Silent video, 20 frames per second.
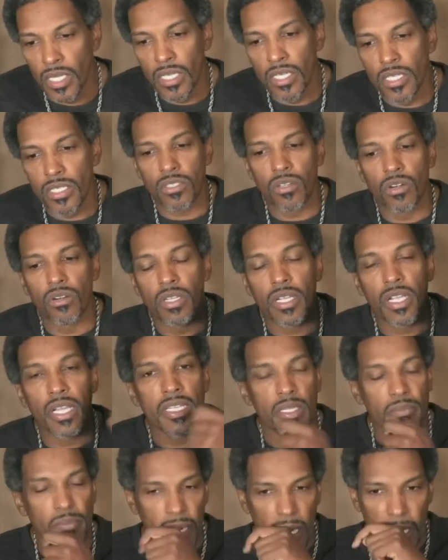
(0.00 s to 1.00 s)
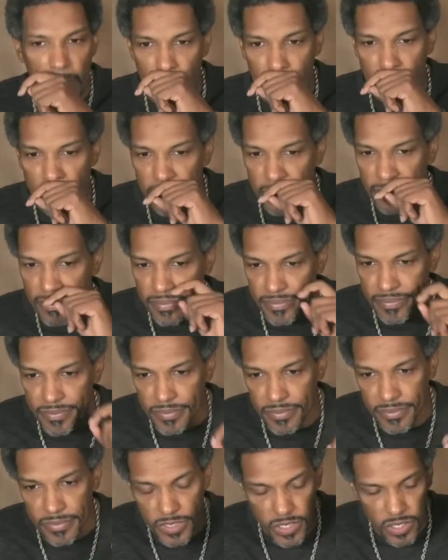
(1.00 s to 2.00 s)
Scrolling at the bottom,
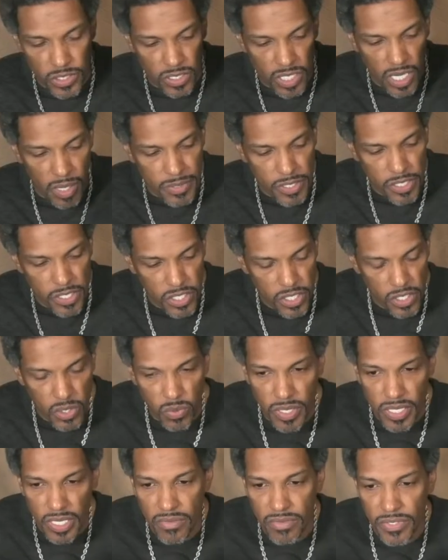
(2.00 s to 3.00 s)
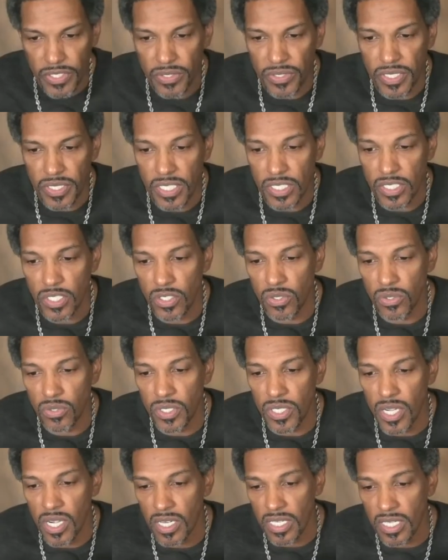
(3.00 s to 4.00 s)
your options to do whatever you need to do.
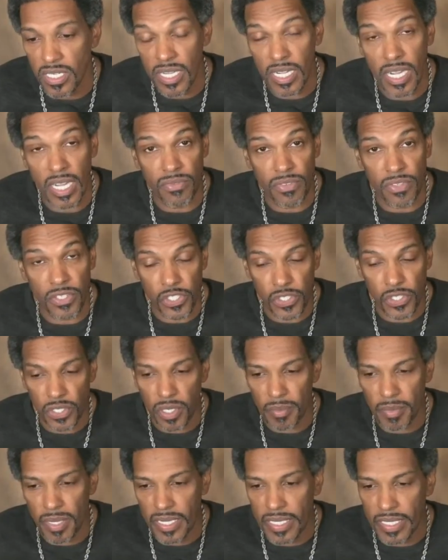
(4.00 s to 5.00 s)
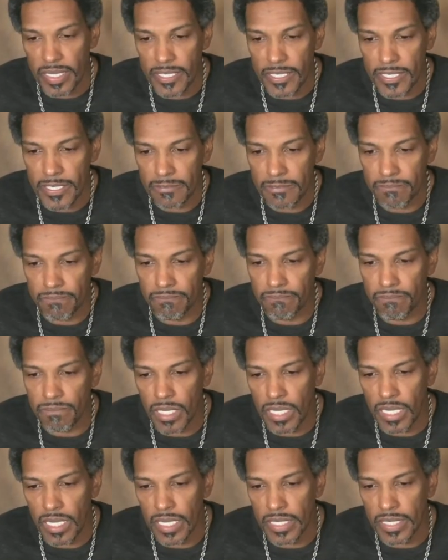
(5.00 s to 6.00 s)
Talk to God for sure about it.
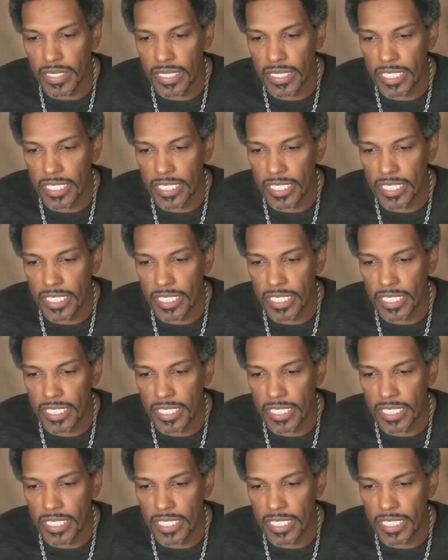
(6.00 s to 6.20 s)
And